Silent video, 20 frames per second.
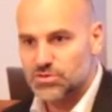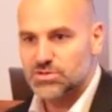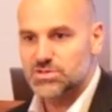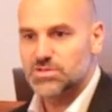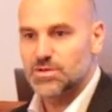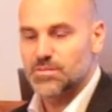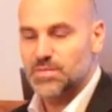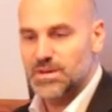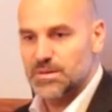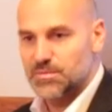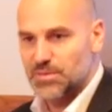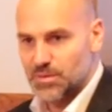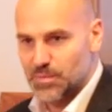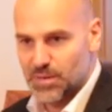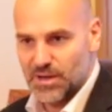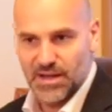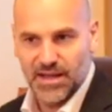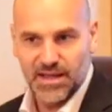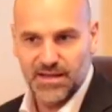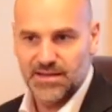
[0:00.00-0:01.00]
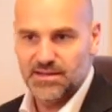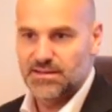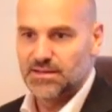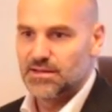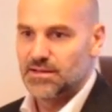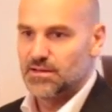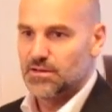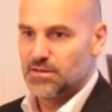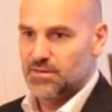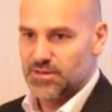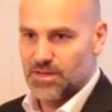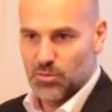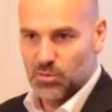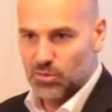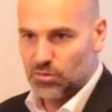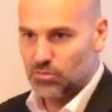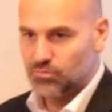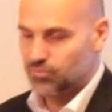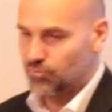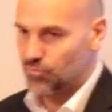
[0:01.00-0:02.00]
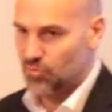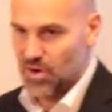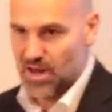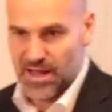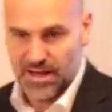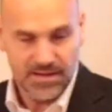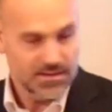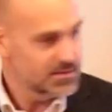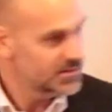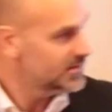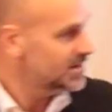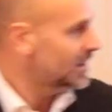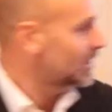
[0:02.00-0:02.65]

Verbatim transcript: routers are being prepared that will run,